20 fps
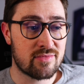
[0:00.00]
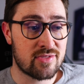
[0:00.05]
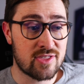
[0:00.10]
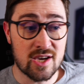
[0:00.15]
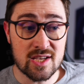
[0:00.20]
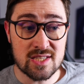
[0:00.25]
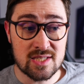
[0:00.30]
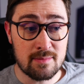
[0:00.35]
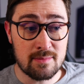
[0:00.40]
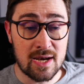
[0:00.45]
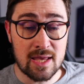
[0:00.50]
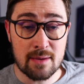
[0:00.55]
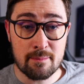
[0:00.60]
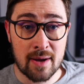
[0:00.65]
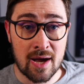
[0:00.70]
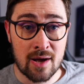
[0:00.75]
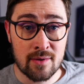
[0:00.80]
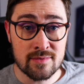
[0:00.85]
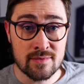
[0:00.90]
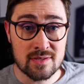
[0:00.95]
30 million
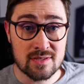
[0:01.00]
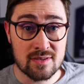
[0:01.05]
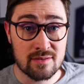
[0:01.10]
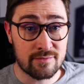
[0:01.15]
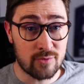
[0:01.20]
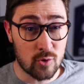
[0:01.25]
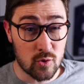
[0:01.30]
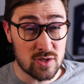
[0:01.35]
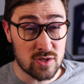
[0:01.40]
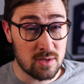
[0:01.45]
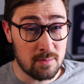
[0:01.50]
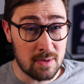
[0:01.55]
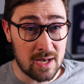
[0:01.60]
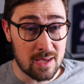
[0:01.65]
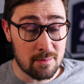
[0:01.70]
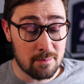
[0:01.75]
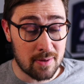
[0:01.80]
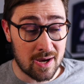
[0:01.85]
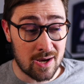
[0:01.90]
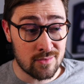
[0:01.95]
pounds? 40 million
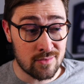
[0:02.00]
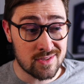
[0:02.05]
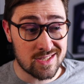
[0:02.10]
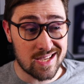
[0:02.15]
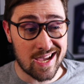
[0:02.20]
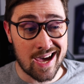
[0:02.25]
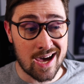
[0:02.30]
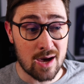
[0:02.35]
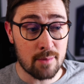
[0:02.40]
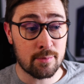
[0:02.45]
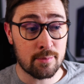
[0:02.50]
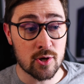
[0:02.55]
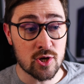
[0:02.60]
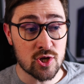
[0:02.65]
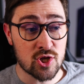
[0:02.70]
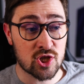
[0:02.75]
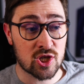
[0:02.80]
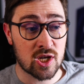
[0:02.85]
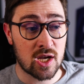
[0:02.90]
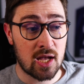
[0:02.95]
pounds at a push?